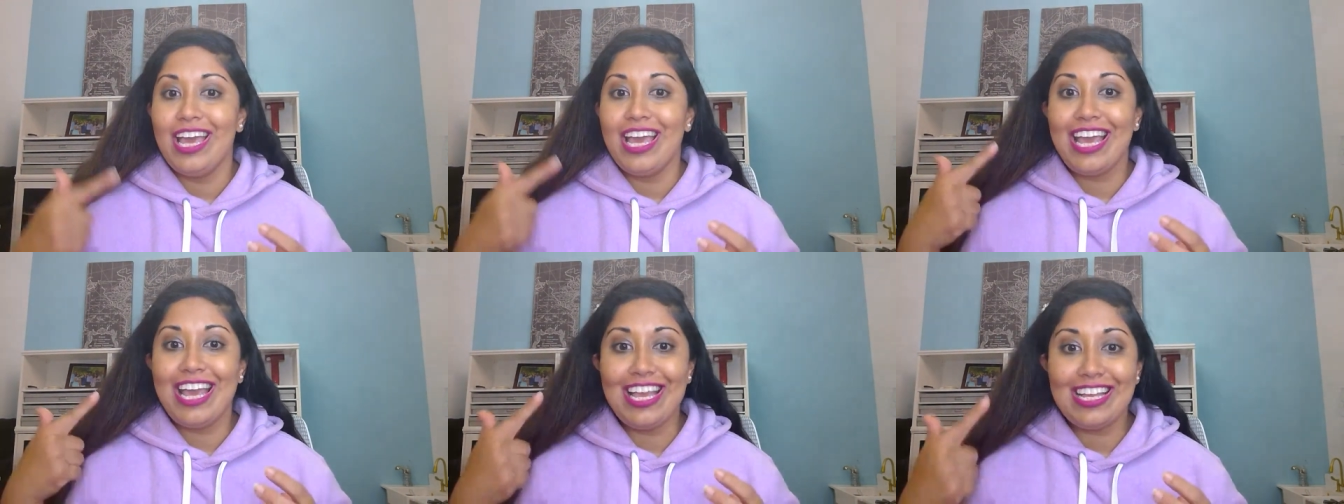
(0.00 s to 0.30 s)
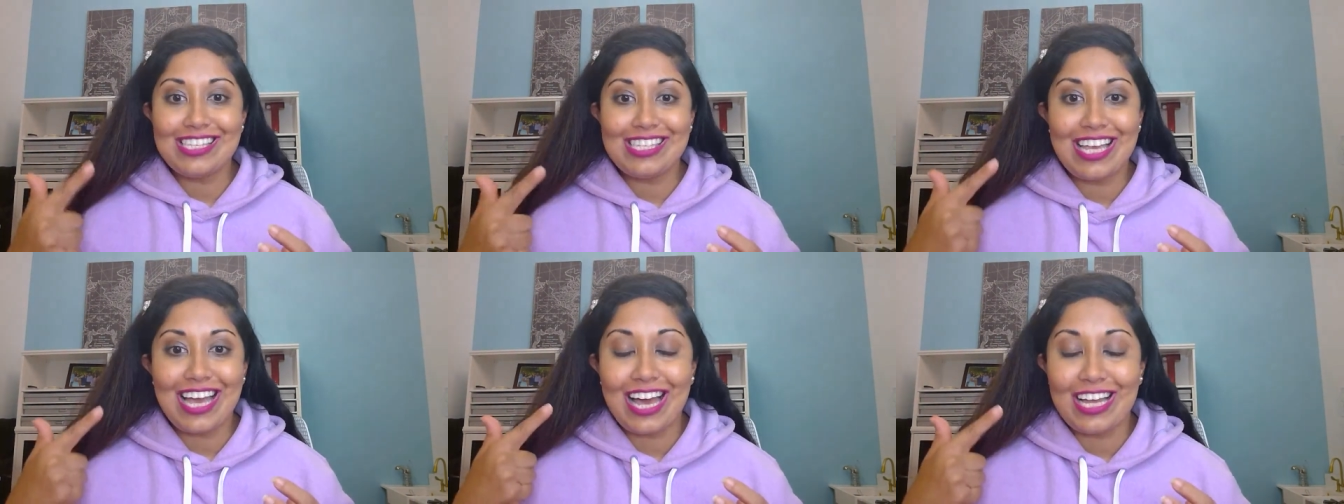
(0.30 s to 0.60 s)

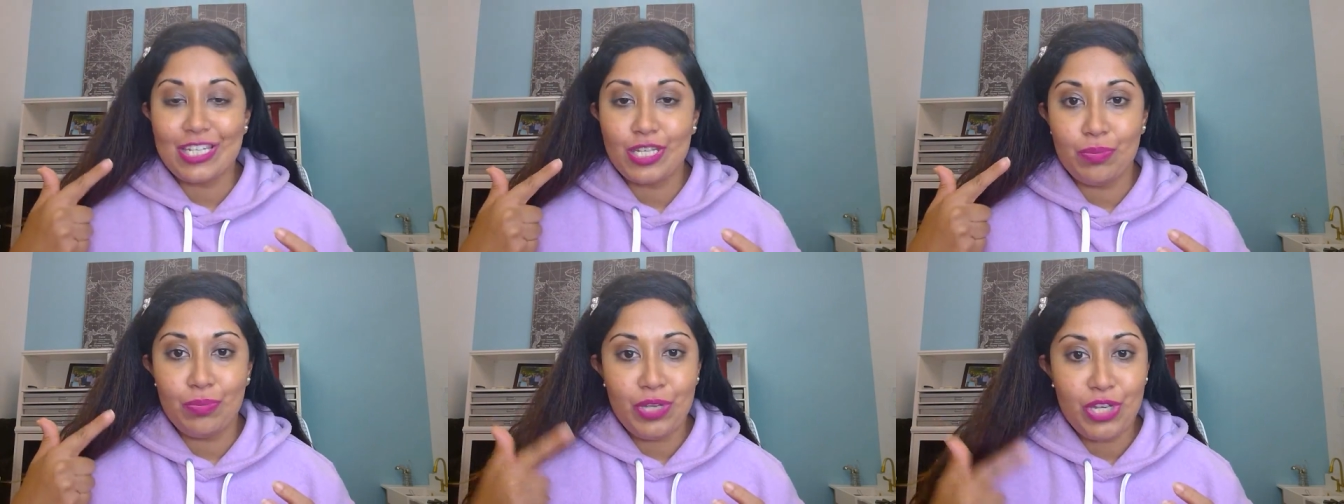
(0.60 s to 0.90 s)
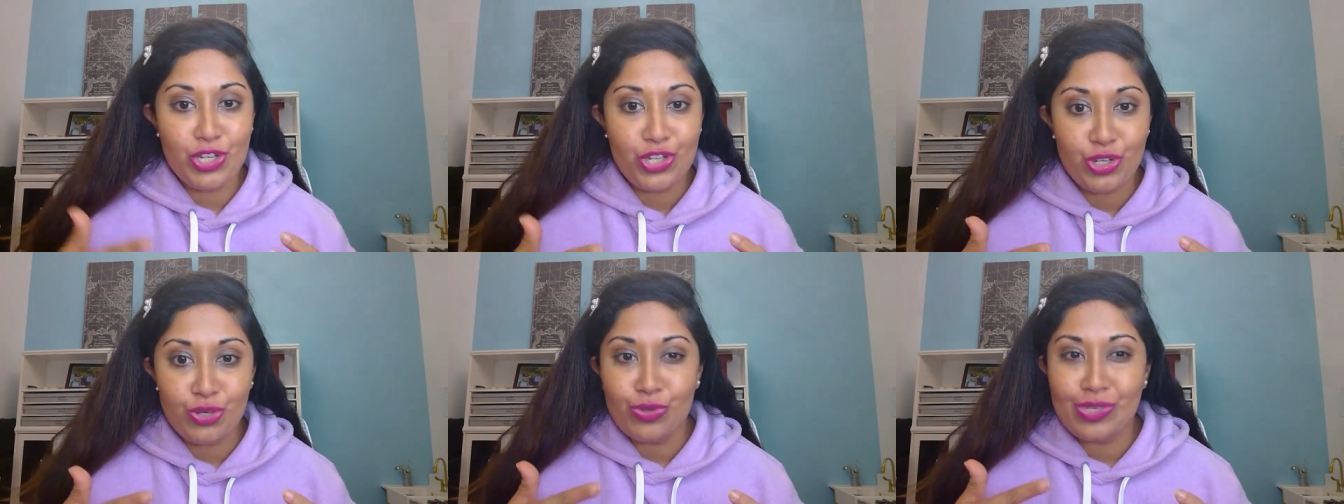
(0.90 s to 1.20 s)
It's got to
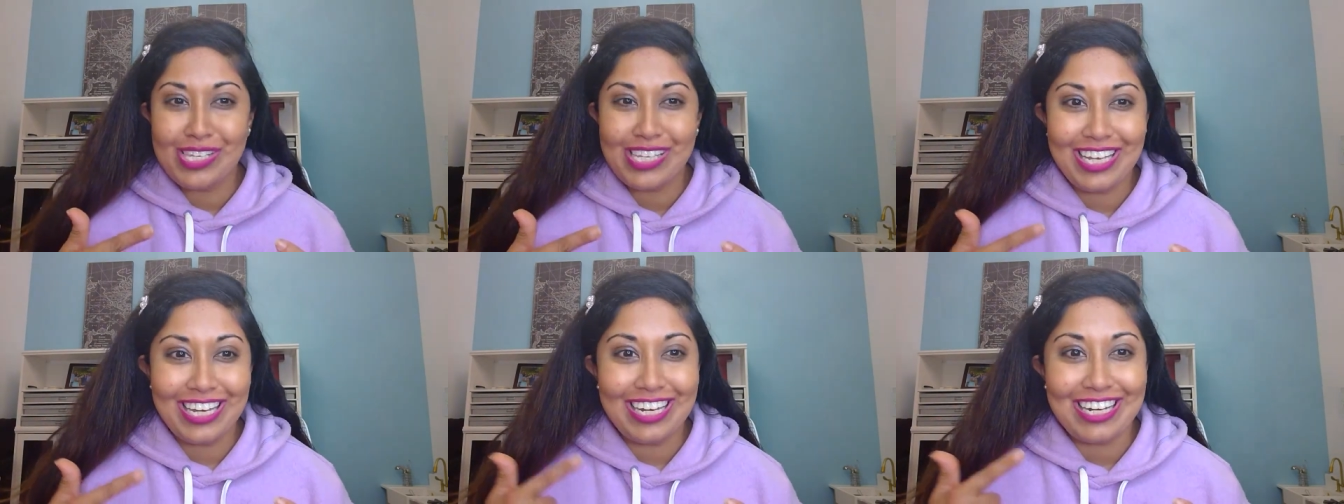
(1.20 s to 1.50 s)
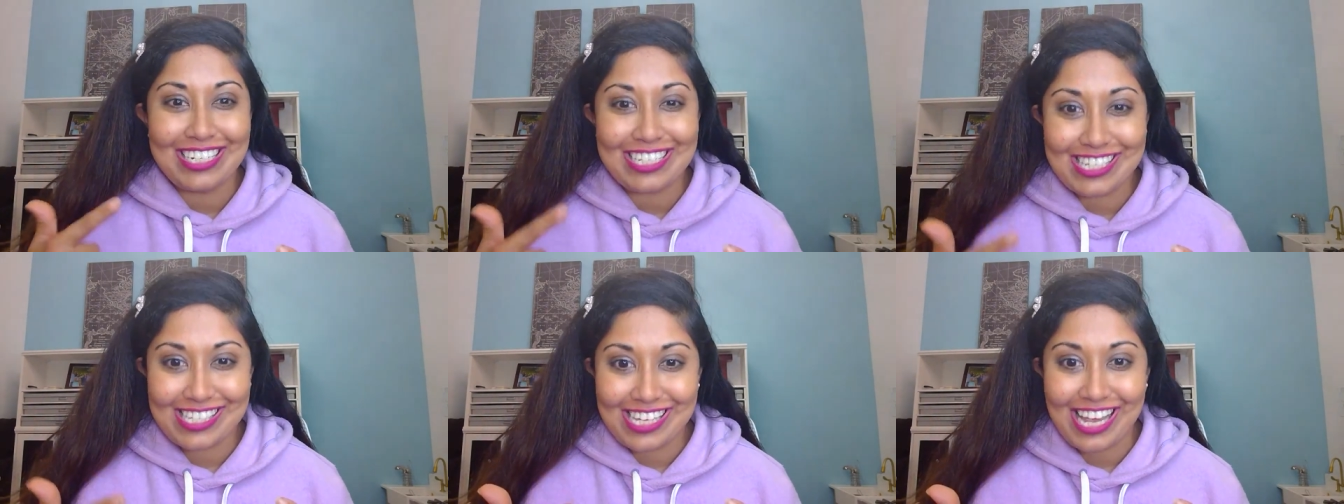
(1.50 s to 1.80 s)
be juicy and
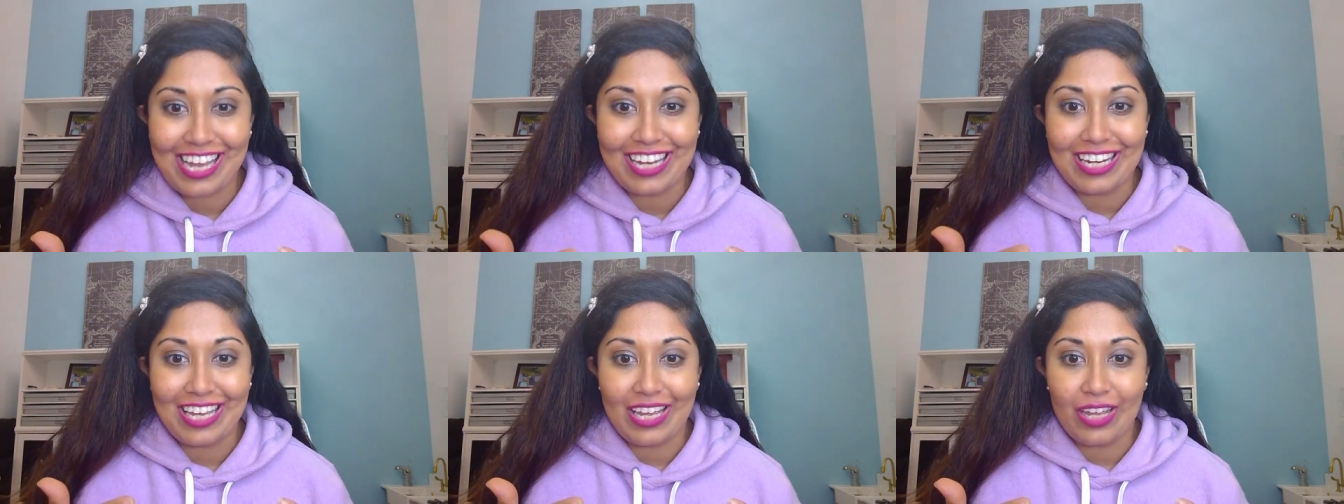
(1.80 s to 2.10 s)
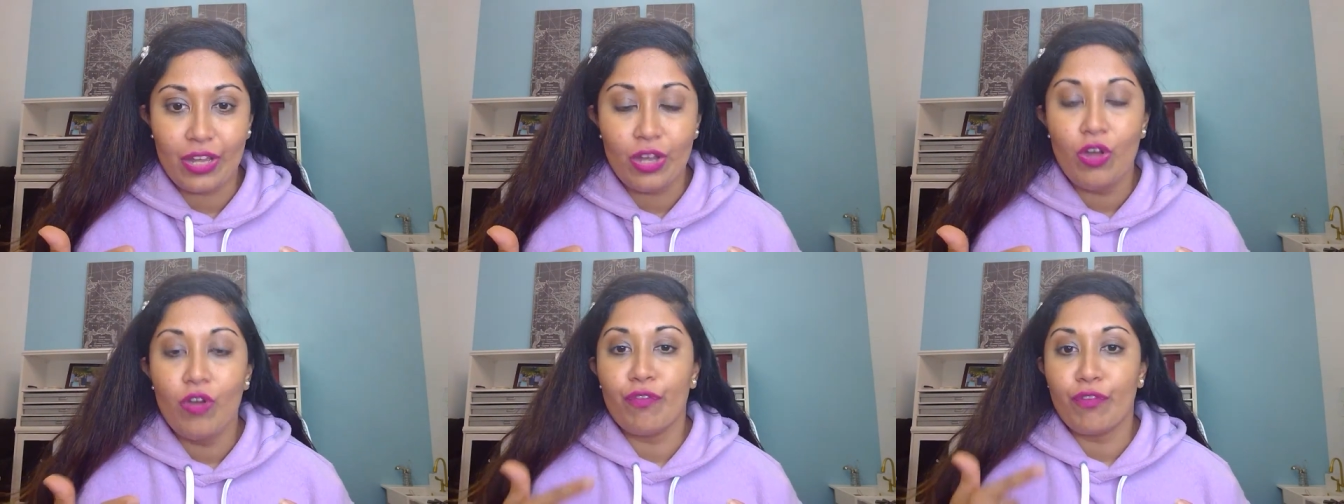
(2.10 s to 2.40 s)
exciting